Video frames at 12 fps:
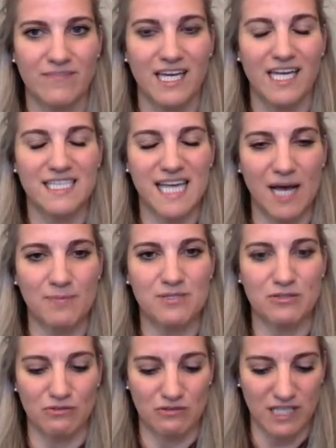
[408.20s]
It's
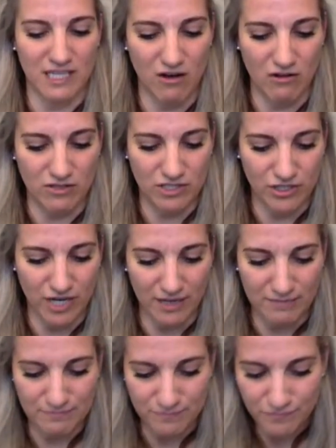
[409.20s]
absolutely all in your
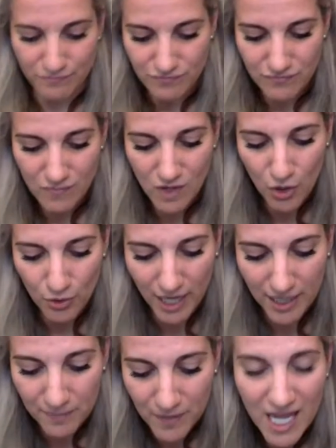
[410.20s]
head.
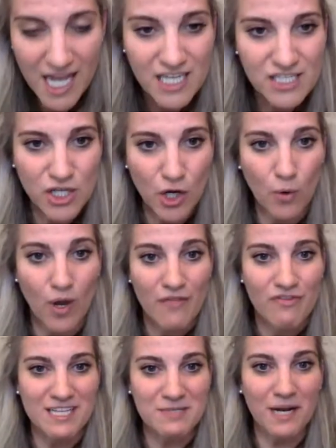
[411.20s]
Okay, so
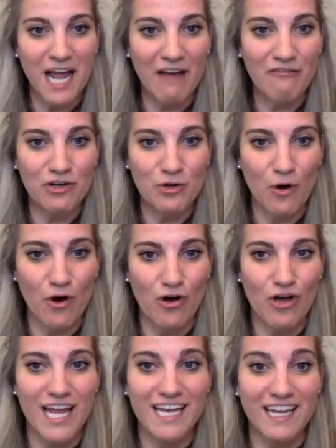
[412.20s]
that's what I have for you
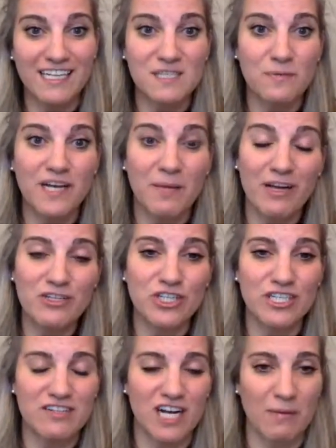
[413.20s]
all. Next week, I'm actually
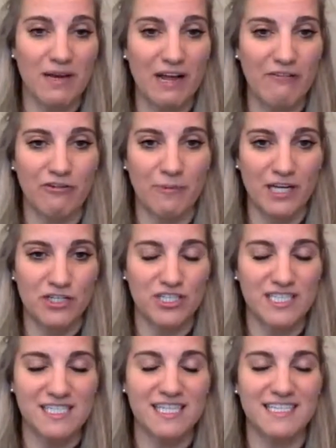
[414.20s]
going to talk about
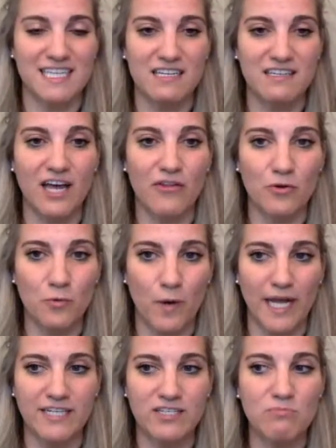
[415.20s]
affirmations. That's another
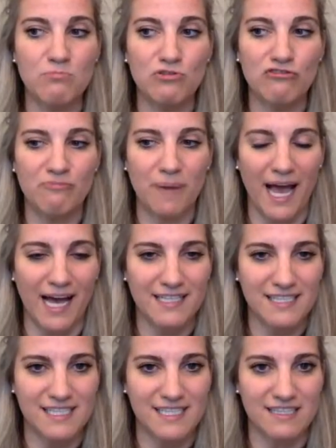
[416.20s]
way to move past
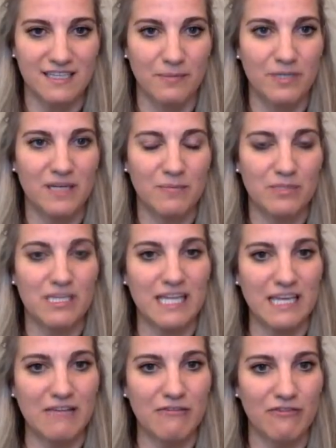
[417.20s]
this limiting
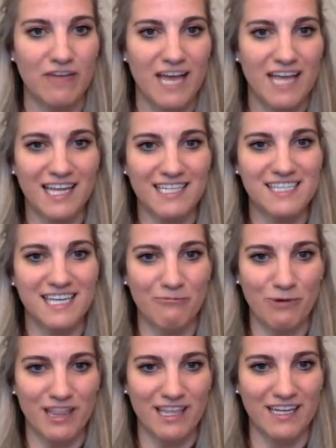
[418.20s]
belief that's
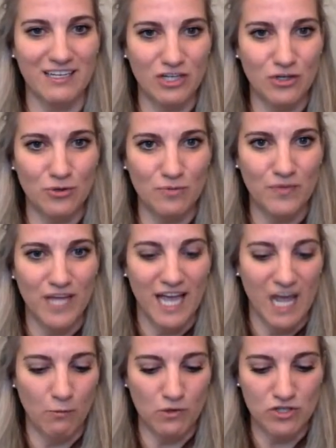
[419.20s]
within you.
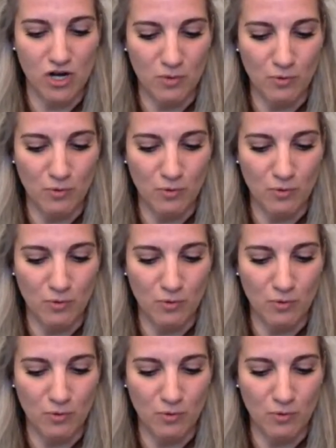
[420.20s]
And we'll talk